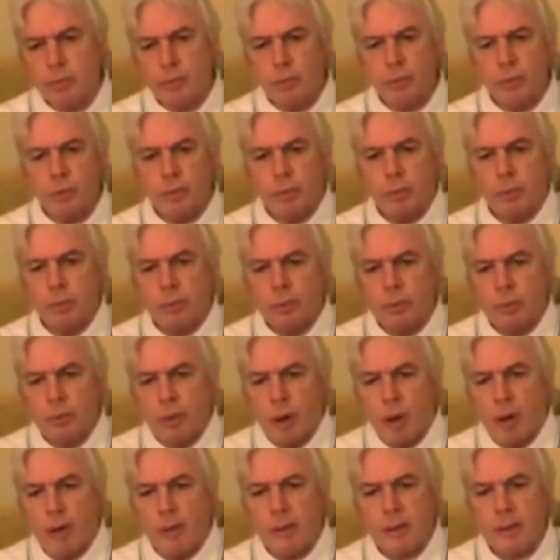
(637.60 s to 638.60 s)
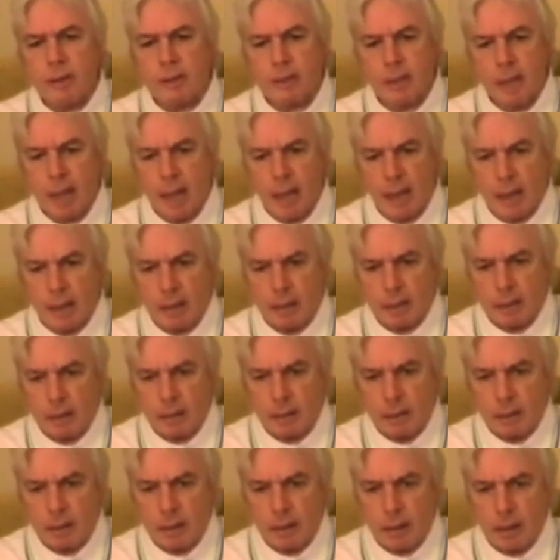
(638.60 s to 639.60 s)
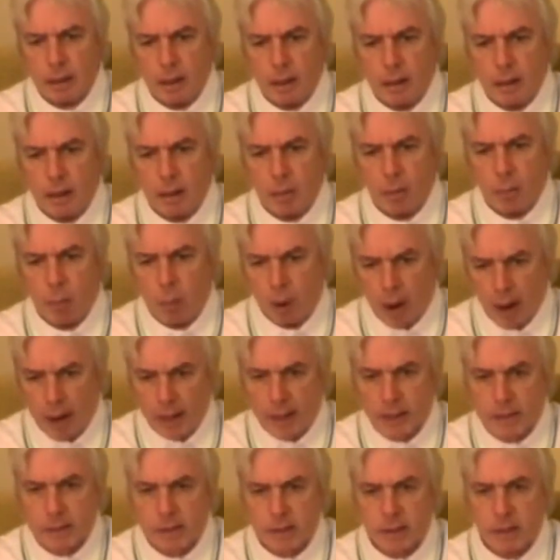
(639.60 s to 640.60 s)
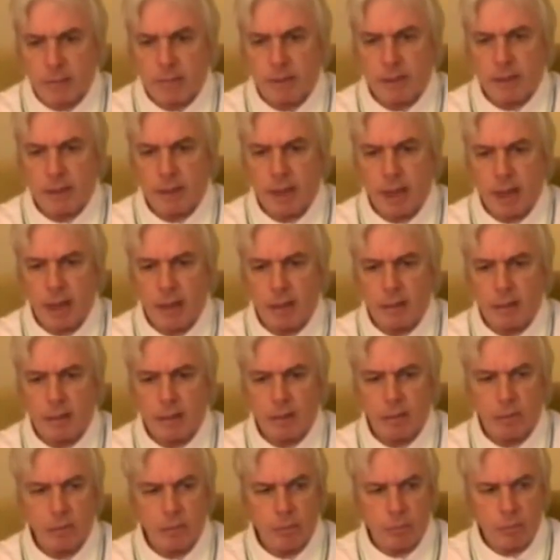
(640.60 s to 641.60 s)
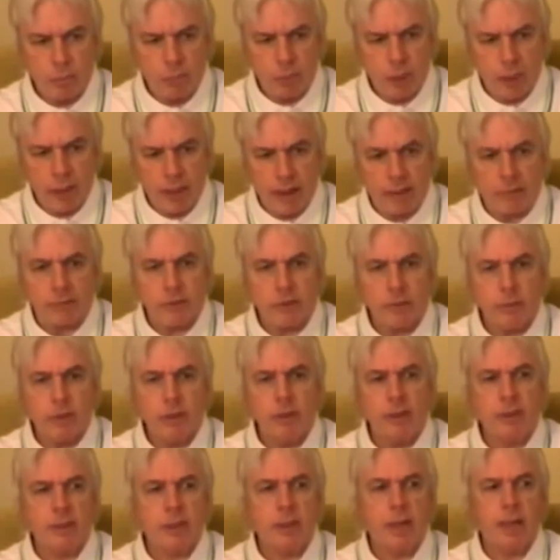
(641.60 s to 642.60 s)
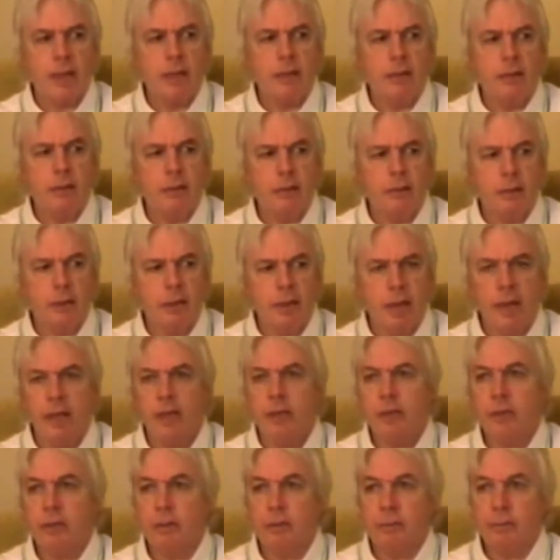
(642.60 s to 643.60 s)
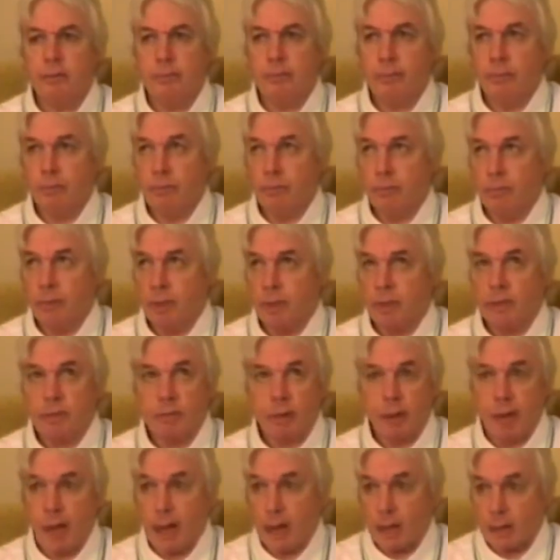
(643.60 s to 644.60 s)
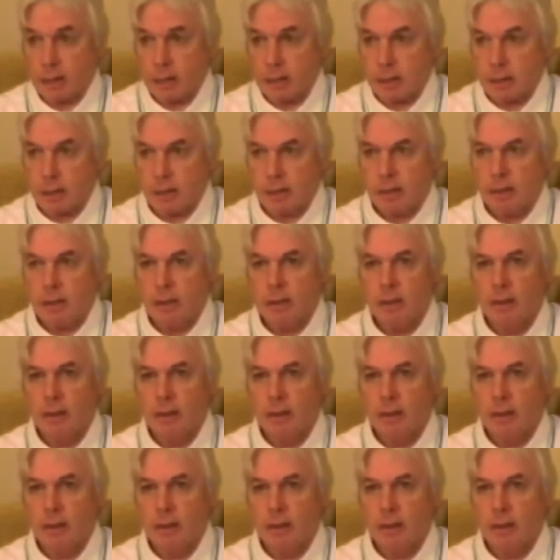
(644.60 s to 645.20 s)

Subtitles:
to understand why it's coming down, we have to understand the nature of this reality.